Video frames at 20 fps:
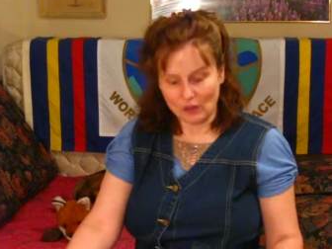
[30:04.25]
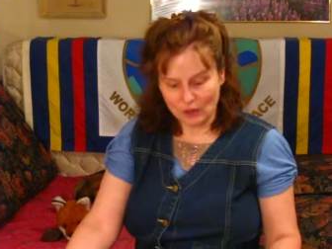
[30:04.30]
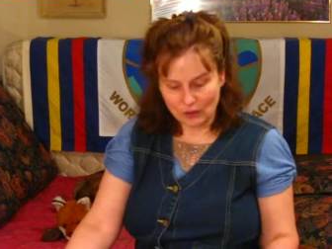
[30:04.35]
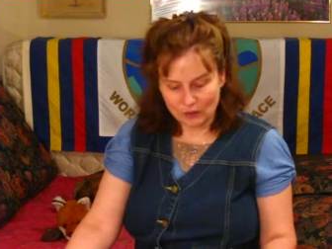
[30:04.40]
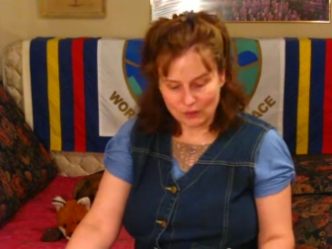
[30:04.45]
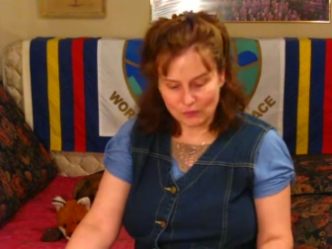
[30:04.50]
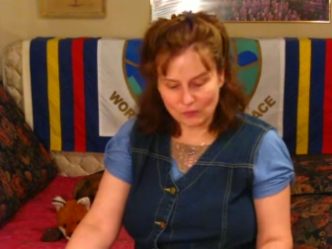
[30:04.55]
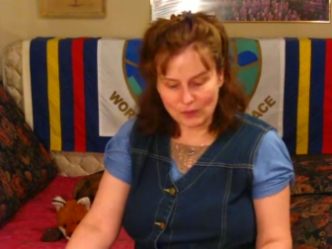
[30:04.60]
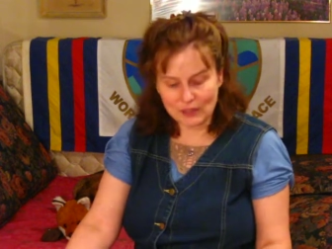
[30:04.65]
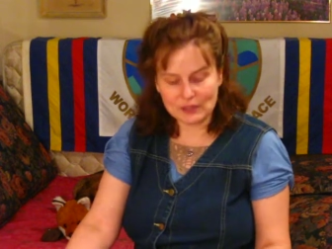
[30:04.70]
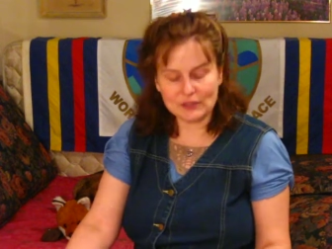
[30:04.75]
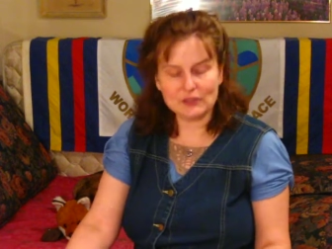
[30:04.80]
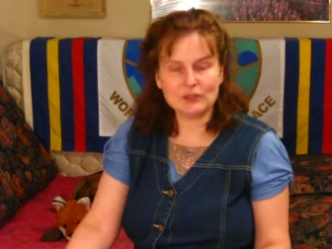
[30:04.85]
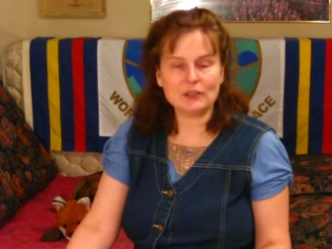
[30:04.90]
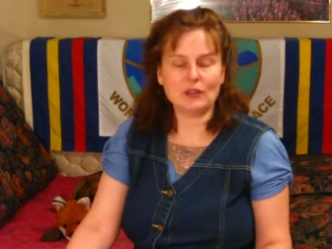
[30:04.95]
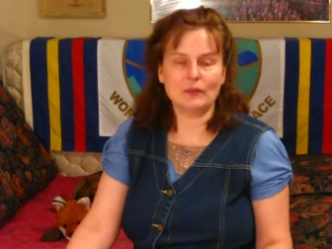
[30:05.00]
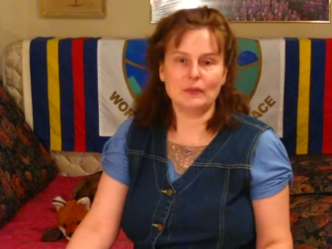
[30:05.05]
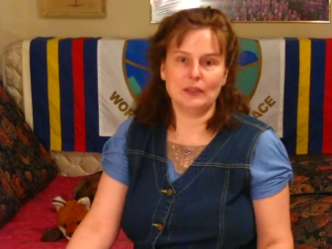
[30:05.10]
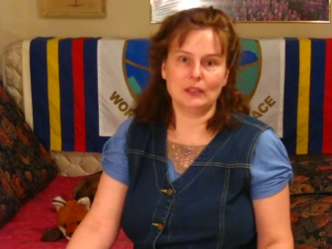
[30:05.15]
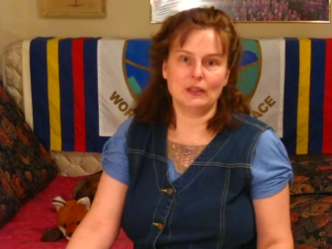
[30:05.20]
What's
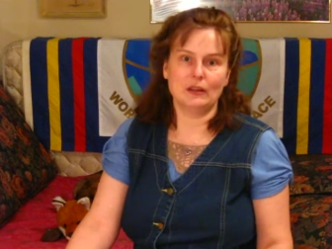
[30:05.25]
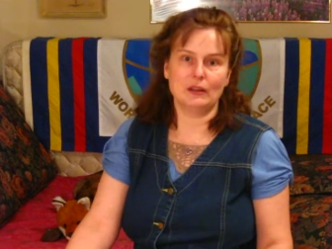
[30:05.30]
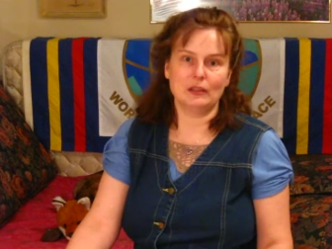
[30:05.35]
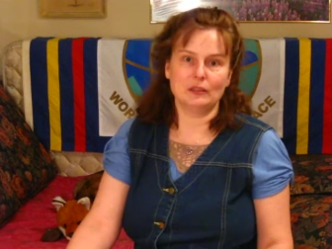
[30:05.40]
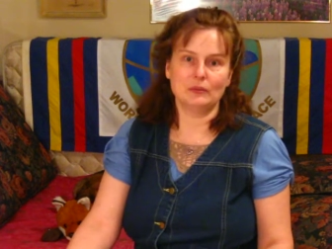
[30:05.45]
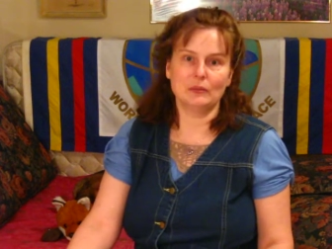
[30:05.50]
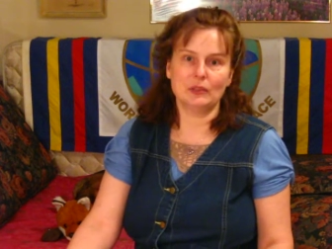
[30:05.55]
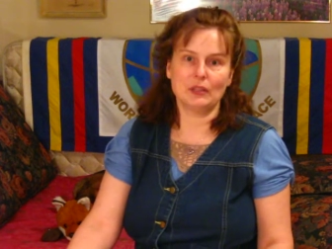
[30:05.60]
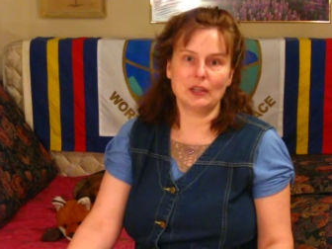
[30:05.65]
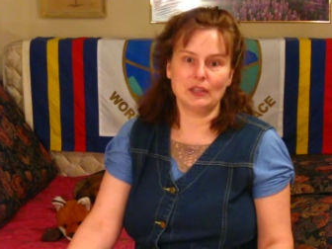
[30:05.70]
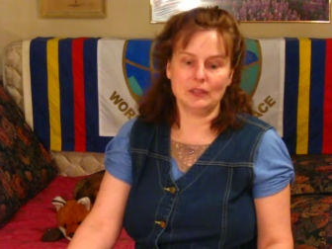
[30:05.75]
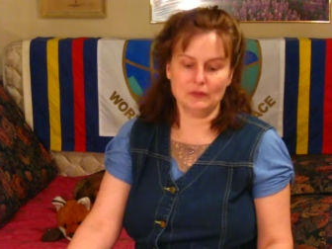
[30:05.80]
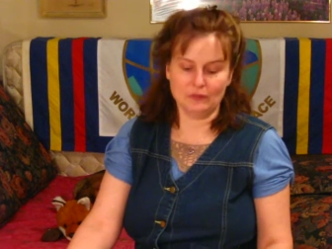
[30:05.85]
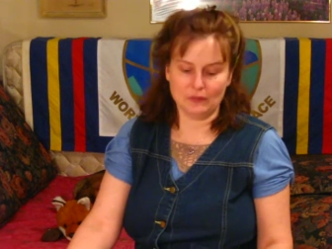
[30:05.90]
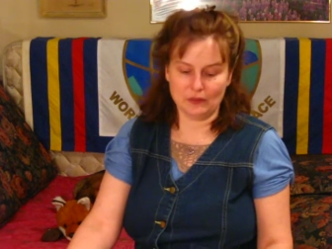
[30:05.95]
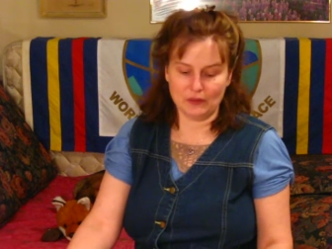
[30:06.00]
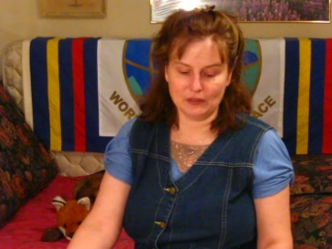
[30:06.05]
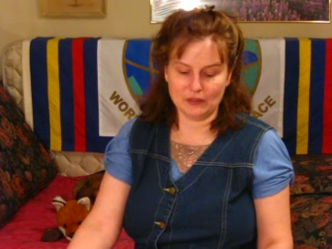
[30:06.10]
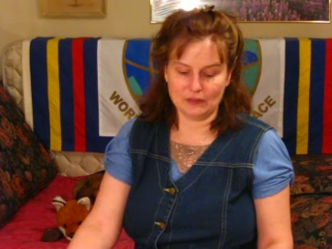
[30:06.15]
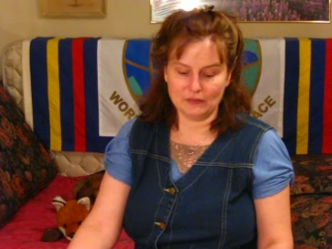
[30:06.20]
going on? What kind of
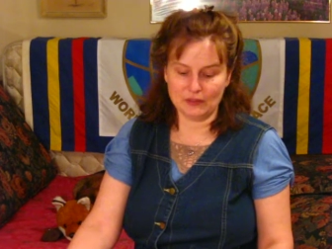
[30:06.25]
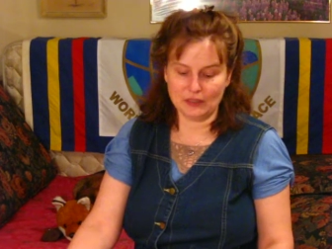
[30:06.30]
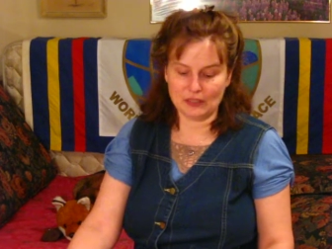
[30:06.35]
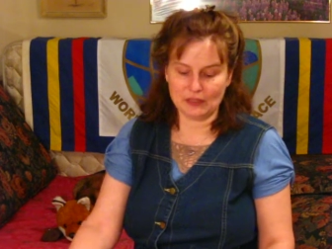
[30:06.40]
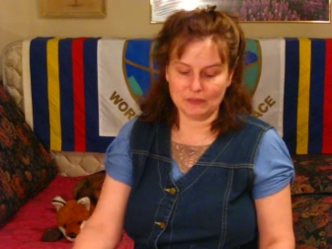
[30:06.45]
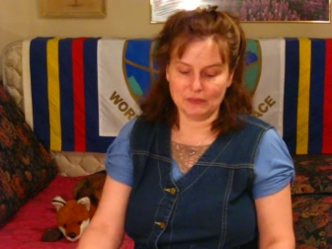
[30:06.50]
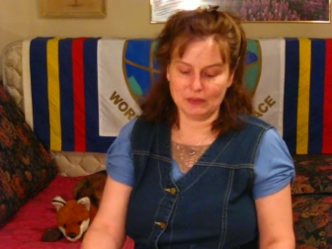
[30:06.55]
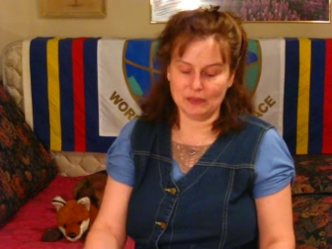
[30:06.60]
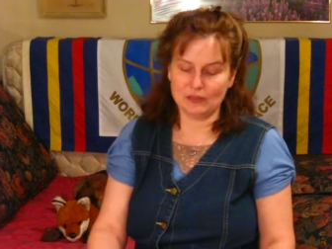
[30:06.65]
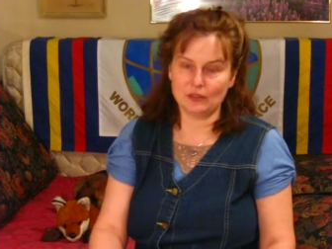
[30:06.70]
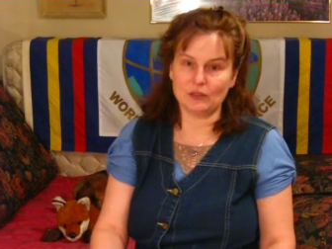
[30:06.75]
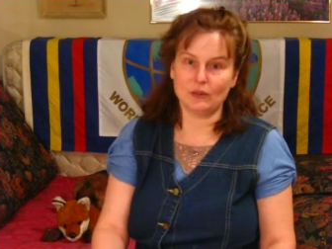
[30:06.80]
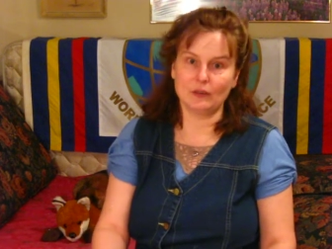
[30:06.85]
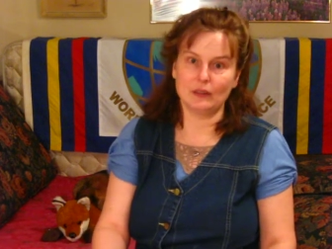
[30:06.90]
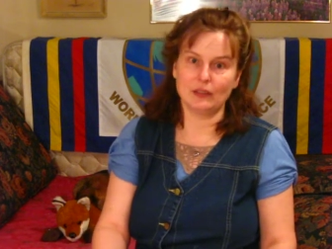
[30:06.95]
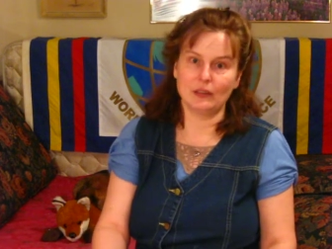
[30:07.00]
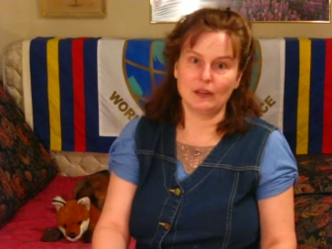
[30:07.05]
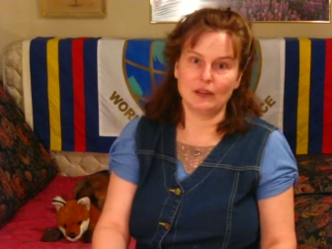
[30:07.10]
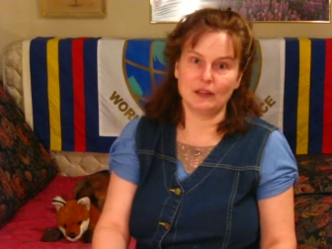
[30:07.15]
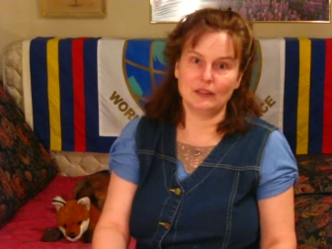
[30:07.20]
foreign investment is
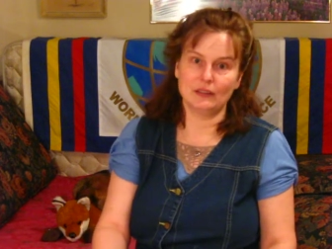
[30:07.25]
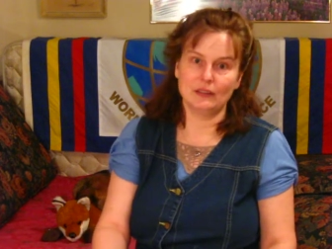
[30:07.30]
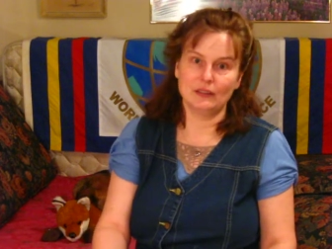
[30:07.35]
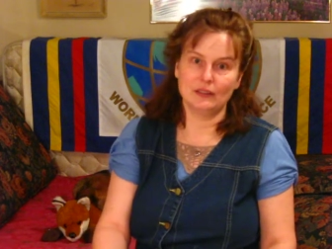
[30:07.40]
going on?